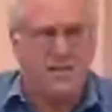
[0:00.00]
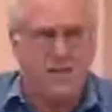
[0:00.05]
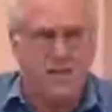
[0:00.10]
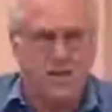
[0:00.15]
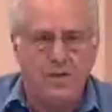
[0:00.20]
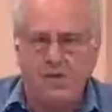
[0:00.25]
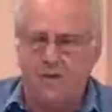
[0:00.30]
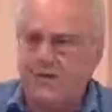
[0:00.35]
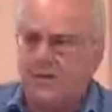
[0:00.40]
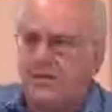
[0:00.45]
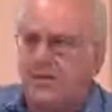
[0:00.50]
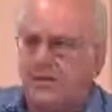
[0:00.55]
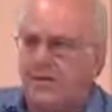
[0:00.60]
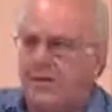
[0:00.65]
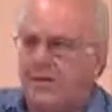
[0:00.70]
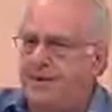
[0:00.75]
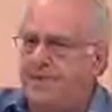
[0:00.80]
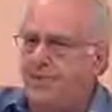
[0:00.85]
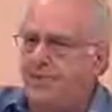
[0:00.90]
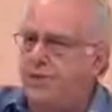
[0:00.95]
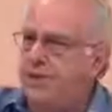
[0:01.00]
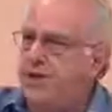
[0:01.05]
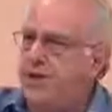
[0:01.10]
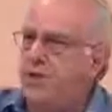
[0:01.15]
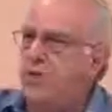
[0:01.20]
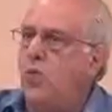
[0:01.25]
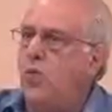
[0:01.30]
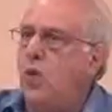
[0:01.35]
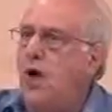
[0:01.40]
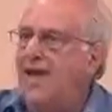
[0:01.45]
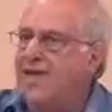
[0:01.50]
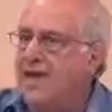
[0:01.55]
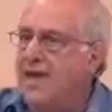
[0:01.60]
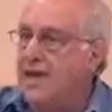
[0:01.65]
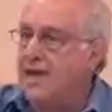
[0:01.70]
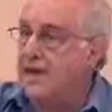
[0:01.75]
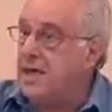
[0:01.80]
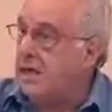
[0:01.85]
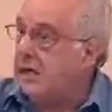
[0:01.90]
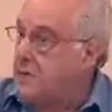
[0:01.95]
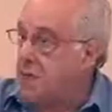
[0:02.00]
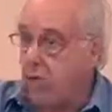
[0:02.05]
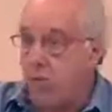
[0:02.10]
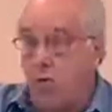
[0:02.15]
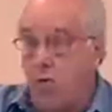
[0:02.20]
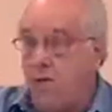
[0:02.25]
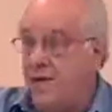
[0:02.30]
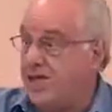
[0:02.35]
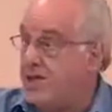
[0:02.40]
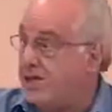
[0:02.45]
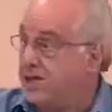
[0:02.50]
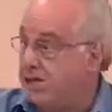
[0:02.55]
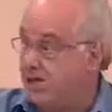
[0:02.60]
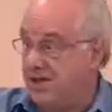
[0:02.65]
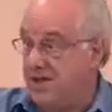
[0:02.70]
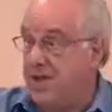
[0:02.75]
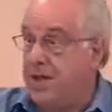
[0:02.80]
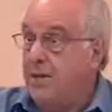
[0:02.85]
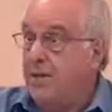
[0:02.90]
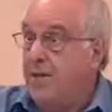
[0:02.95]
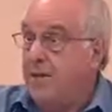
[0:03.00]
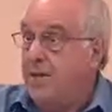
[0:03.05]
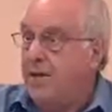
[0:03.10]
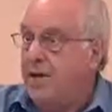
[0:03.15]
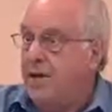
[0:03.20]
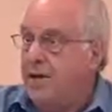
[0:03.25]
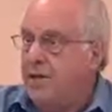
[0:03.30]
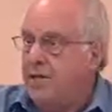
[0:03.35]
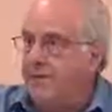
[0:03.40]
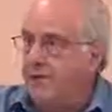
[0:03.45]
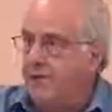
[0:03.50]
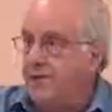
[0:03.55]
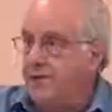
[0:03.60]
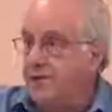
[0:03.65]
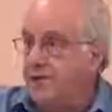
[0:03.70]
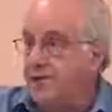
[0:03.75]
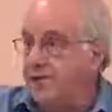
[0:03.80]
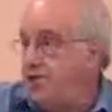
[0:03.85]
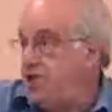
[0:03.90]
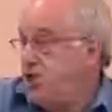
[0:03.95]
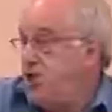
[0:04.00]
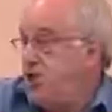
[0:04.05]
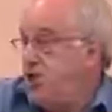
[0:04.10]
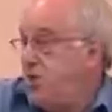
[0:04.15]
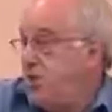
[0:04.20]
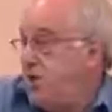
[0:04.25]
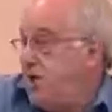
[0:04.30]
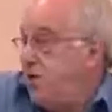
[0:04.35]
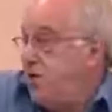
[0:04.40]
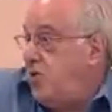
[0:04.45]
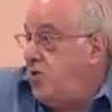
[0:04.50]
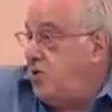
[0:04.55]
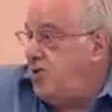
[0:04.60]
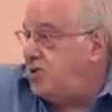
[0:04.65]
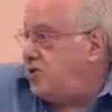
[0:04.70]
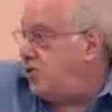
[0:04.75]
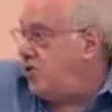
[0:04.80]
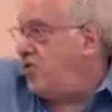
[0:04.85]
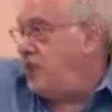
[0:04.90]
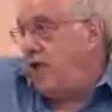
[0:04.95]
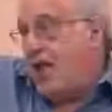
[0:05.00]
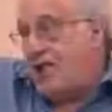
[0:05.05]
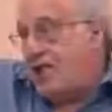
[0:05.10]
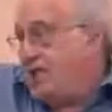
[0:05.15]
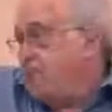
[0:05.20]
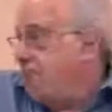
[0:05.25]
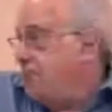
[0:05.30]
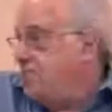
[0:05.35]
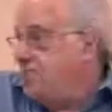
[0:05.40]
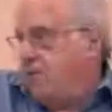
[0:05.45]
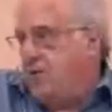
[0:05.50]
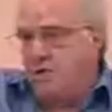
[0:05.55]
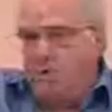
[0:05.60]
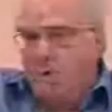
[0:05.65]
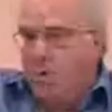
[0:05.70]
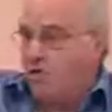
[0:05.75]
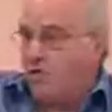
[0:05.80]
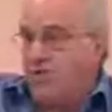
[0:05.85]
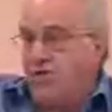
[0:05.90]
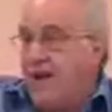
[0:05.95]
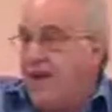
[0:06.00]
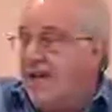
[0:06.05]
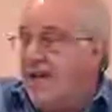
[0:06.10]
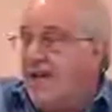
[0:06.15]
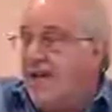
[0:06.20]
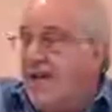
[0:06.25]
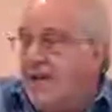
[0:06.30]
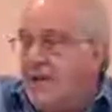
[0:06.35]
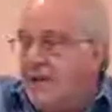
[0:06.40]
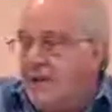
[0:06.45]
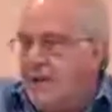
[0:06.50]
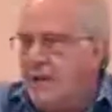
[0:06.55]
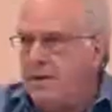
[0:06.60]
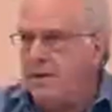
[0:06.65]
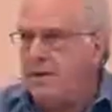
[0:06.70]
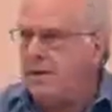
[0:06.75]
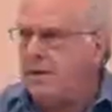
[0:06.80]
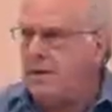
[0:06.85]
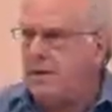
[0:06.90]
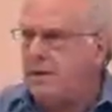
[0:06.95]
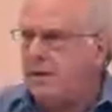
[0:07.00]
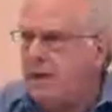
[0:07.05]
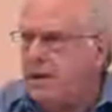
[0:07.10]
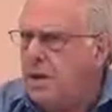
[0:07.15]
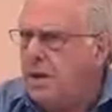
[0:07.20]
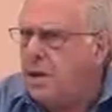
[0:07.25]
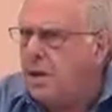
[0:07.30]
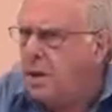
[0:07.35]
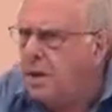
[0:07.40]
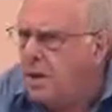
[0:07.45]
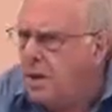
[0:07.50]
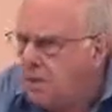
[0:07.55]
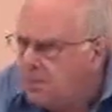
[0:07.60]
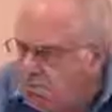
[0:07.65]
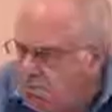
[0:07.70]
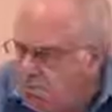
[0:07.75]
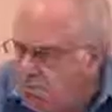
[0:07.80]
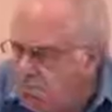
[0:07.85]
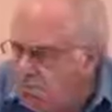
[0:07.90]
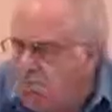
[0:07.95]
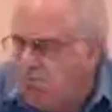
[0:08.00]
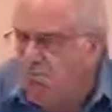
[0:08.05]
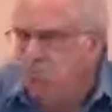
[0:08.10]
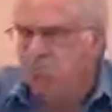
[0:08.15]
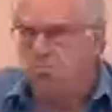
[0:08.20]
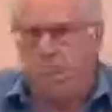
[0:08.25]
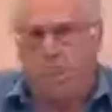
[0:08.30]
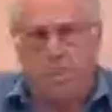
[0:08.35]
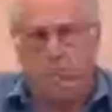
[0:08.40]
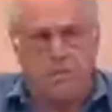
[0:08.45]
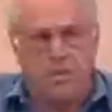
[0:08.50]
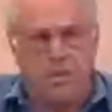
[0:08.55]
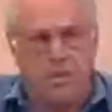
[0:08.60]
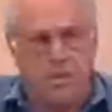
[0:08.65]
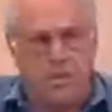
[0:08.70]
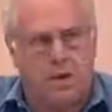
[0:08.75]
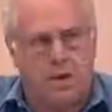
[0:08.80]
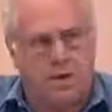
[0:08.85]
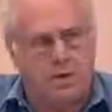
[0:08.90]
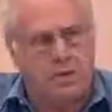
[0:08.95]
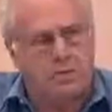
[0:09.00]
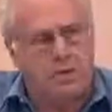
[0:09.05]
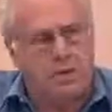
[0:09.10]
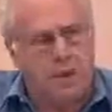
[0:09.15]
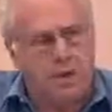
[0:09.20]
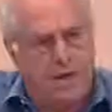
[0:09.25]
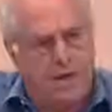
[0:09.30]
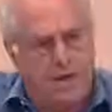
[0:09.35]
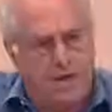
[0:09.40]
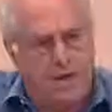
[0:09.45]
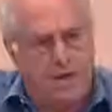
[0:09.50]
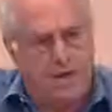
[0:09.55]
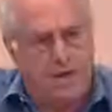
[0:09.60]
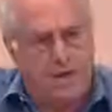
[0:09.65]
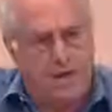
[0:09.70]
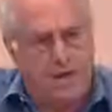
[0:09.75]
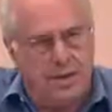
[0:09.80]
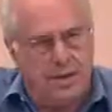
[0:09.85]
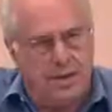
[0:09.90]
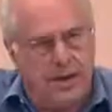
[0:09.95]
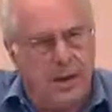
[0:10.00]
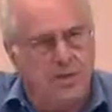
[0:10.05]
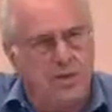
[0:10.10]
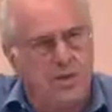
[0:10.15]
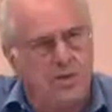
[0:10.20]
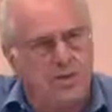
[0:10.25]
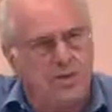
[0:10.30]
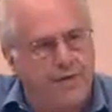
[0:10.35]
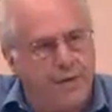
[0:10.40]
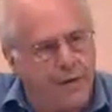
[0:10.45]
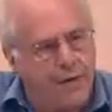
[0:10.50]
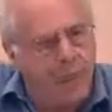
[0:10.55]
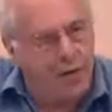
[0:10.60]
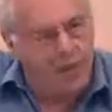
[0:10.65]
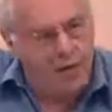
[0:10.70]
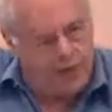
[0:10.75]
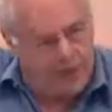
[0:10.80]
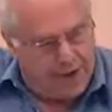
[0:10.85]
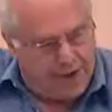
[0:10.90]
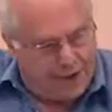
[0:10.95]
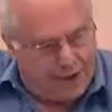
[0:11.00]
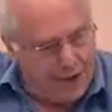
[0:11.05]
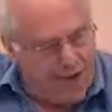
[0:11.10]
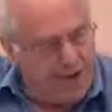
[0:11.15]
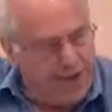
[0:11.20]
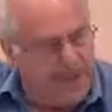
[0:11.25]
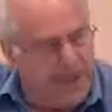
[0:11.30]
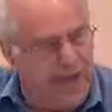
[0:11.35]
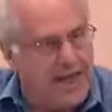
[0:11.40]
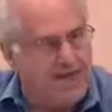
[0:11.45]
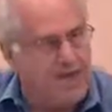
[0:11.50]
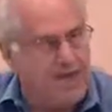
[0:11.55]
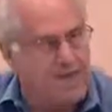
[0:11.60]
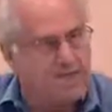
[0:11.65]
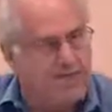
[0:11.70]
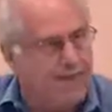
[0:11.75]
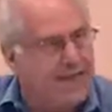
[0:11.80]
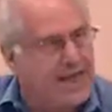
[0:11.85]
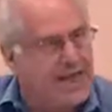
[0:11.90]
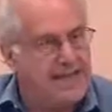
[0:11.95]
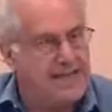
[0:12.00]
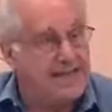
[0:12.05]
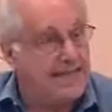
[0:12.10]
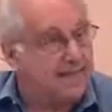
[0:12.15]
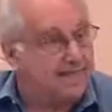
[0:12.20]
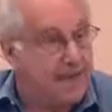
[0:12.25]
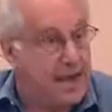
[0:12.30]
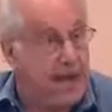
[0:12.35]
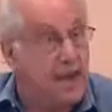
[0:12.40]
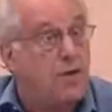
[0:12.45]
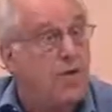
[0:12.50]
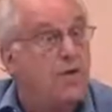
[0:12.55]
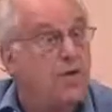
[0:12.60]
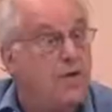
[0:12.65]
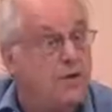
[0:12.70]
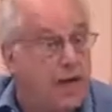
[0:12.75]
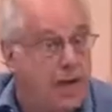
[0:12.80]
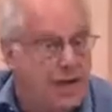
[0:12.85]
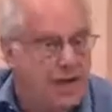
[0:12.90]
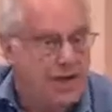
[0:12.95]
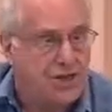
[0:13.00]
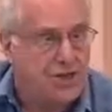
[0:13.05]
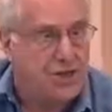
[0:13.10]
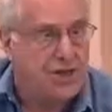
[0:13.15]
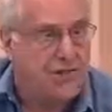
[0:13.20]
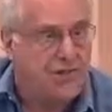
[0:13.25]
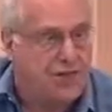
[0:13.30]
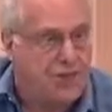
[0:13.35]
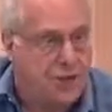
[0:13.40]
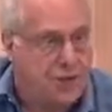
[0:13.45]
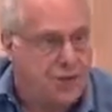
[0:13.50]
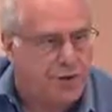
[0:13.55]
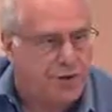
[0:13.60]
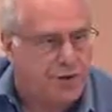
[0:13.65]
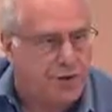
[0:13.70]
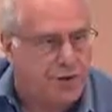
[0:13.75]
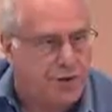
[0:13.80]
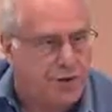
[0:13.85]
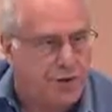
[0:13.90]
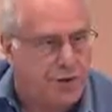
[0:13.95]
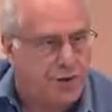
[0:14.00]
What do you think? The people who didn't want that, they all went to sleep? They all said, gee, we lost, so that's it. We won't try again? No, they, guess what? They know very well that a regulation passed is not a regulation enforced.